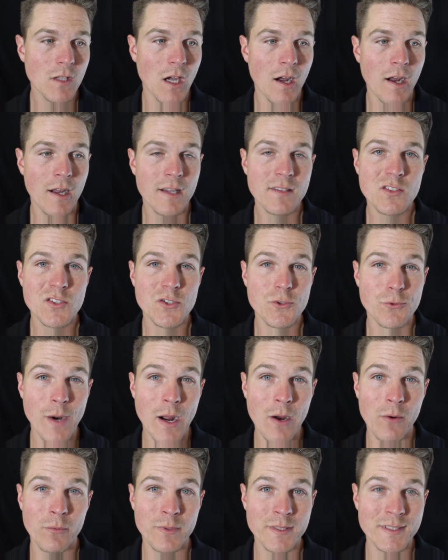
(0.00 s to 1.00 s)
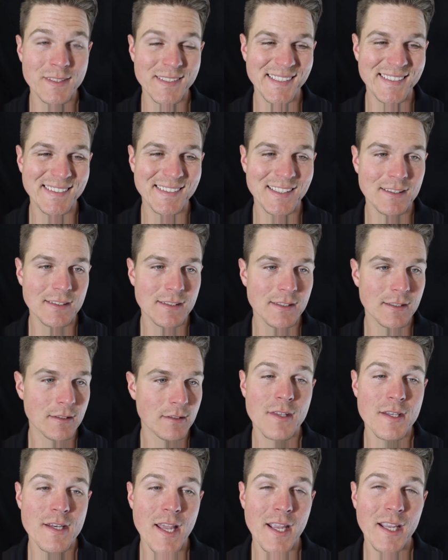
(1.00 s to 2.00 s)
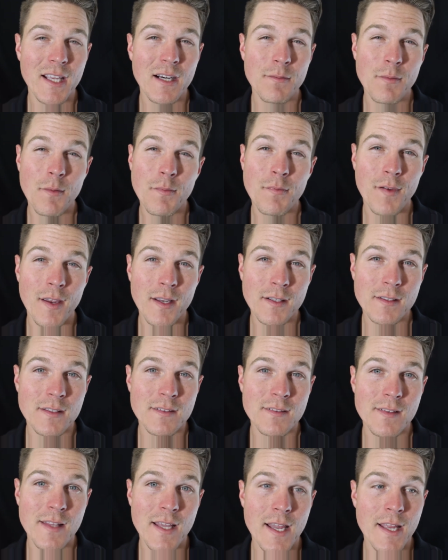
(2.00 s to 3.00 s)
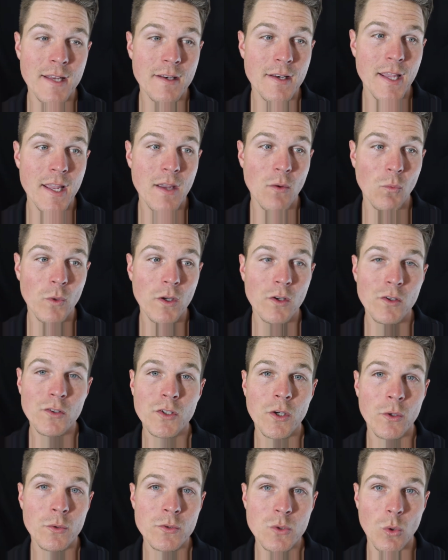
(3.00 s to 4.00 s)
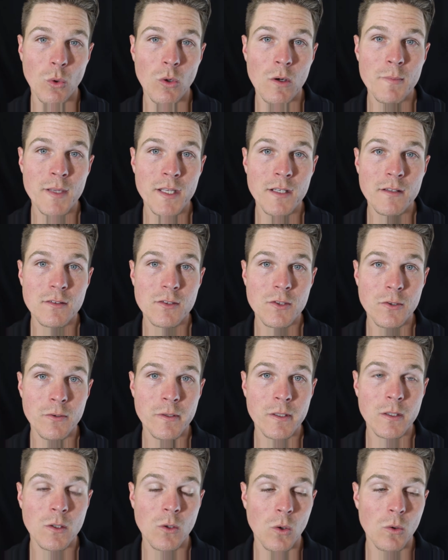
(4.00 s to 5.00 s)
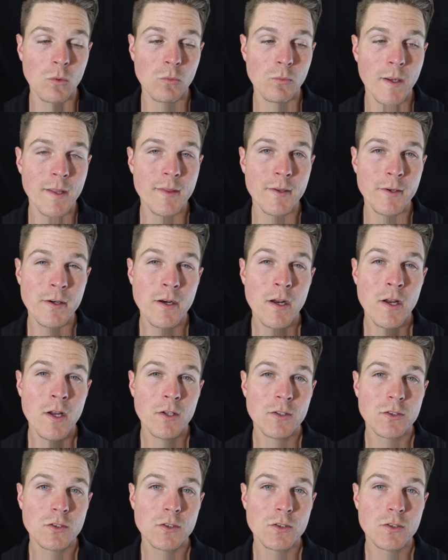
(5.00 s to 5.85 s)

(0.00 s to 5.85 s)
It's drought resistant. The negative effect is that it will go dormant during cold weather.